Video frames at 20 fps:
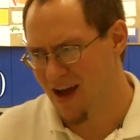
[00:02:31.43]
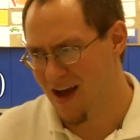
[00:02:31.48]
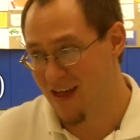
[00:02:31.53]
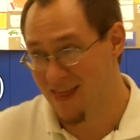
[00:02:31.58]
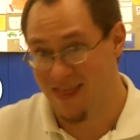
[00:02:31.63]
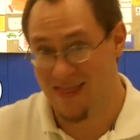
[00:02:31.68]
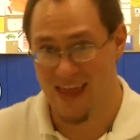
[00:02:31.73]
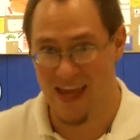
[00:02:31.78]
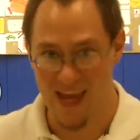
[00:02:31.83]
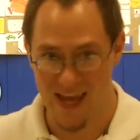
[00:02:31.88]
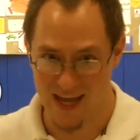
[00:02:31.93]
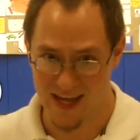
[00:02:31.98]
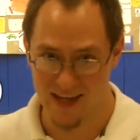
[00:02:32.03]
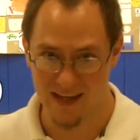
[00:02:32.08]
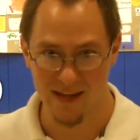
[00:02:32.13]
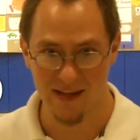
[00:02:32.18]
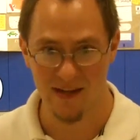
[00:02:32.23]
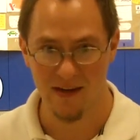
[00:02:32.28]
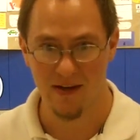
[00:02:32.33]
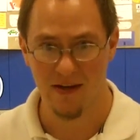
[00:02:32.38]
a
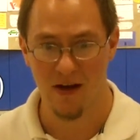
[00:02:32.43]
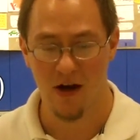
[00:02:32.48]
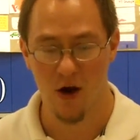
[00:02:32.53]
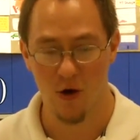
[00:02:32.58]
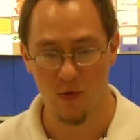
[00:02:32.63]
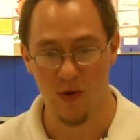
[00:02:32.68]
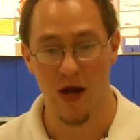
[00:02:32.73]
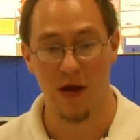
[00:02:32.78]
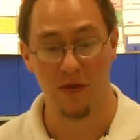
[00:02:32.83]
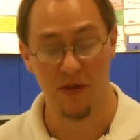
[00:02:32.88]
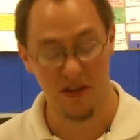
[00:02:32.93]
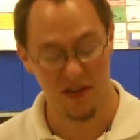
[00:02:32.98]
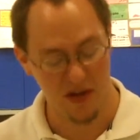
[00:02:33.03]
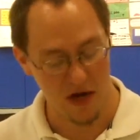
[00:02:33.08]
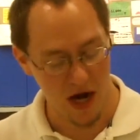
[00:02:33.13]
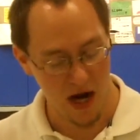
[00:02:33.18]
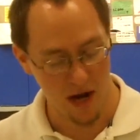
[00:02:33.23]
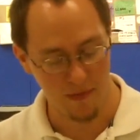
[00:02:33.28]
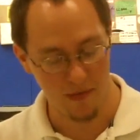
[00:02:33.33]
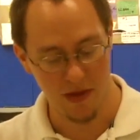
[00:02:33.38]
thing around the
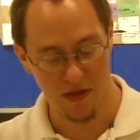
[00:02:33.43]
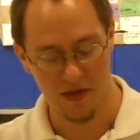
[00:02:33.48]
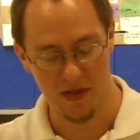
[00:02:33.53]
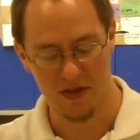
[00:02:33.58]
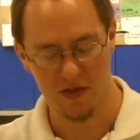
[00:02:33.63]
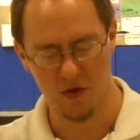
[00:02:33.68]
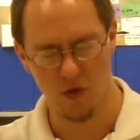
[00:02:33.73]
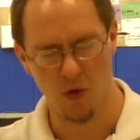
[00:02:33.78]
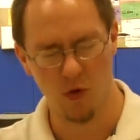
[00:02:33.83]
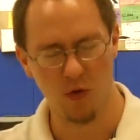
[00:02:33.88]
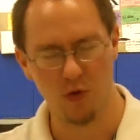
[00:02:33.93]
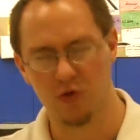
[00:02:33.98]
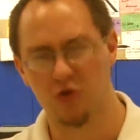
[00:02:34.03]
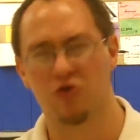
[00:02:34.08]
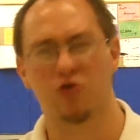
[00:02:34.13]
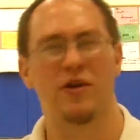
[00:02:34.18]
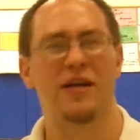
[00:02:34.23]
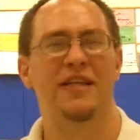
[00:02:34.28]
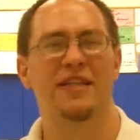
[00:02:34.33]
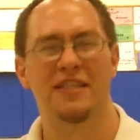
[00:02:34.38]
time that this whole
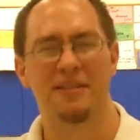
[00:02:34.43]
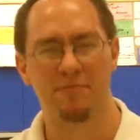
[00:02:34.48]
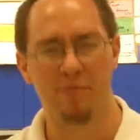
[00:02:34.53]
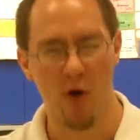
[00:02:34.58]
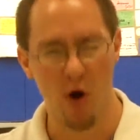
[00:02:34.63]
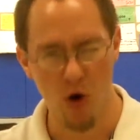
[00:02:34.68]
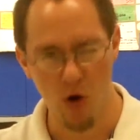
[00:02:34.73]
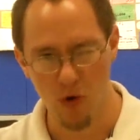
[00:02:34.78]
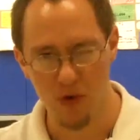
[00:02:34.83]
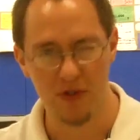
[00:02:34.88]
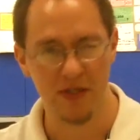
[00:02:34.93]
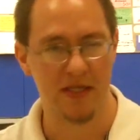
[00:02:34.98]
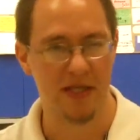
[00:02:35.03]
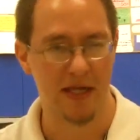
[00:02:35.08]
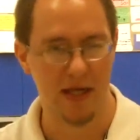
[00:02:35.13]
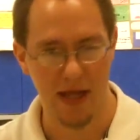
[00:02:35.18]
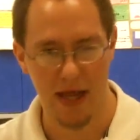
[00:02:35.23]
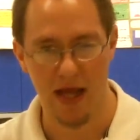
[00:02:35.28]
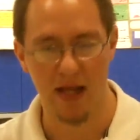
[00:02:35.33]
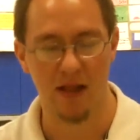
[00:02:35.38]

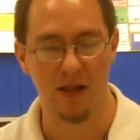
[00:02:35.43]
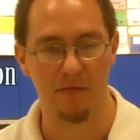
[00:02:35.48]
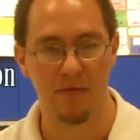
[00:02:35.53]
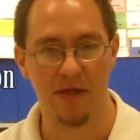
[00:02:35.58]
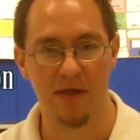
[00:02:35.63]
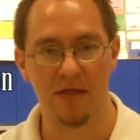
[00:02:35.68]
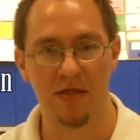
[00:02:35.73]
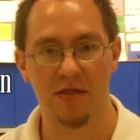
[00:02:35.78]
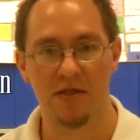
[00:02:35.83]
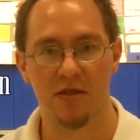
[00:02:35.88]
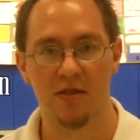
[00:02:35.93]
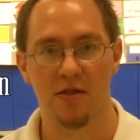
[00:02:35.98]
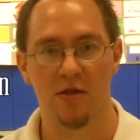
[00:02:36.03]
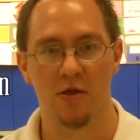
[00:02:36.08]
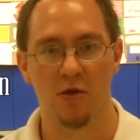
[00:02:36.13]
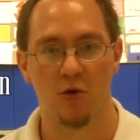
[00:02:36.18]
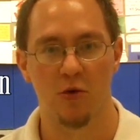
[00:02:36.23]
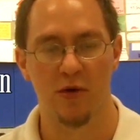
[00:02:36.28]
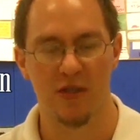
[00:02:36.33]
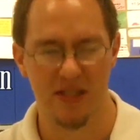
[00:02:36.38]
transposing element
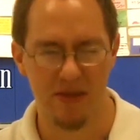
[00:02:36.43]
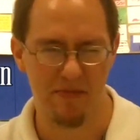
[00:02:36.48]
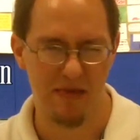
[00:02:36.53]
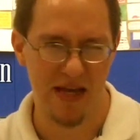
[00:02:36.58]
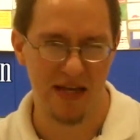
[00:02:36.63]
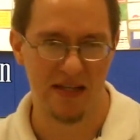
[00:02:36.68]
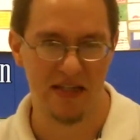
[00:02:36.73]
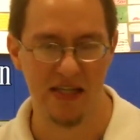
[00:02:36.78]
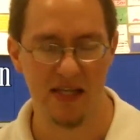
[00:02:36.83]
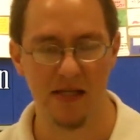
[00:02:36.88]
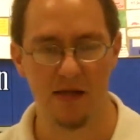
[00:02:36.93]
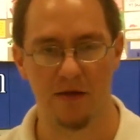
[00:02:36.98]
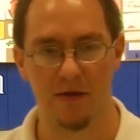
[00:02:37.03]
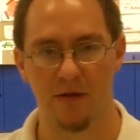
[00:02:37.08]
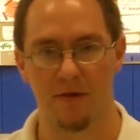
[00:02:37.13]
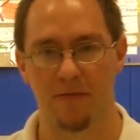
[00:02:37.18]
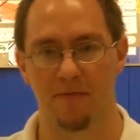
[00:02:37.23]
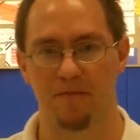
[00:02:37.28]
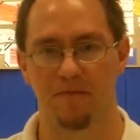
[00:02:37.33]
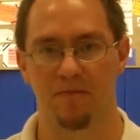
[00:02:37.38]
was a big deal.